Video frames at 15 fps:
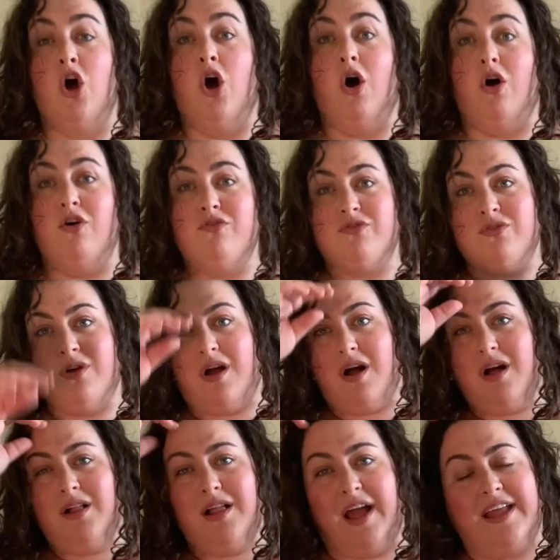
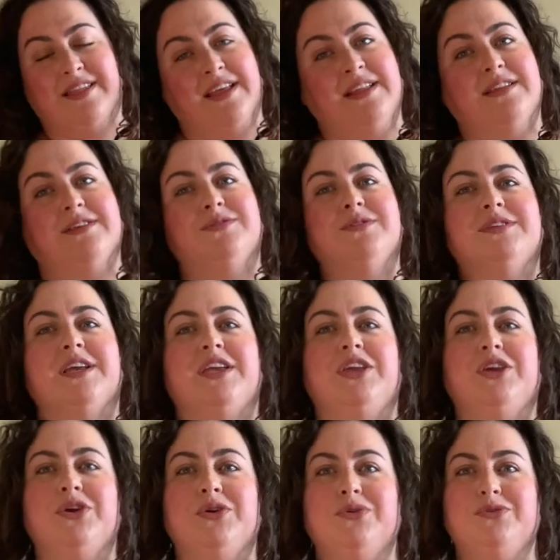Overall, I think this is a
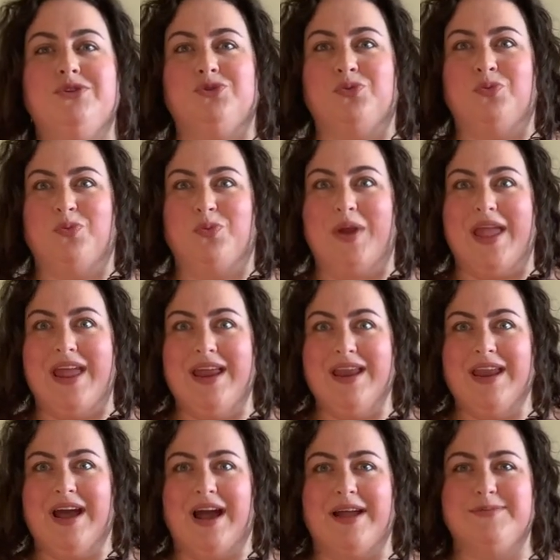huge
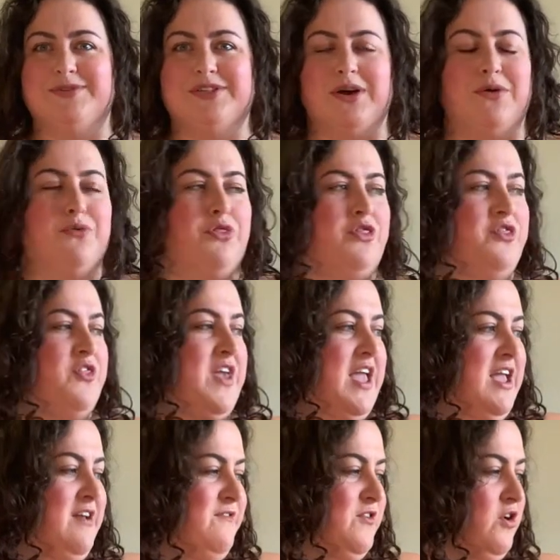win. I'm so
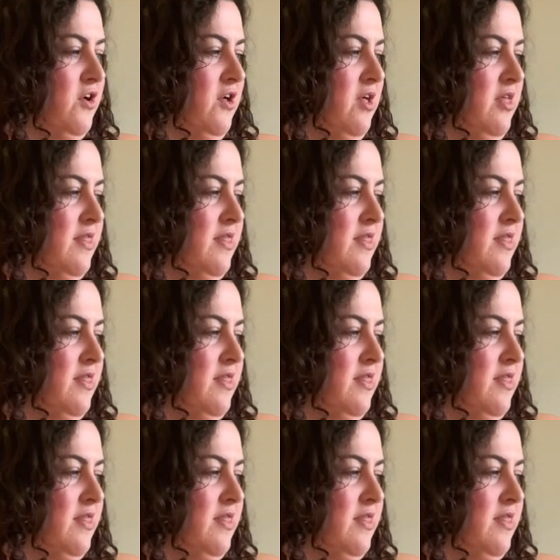thankful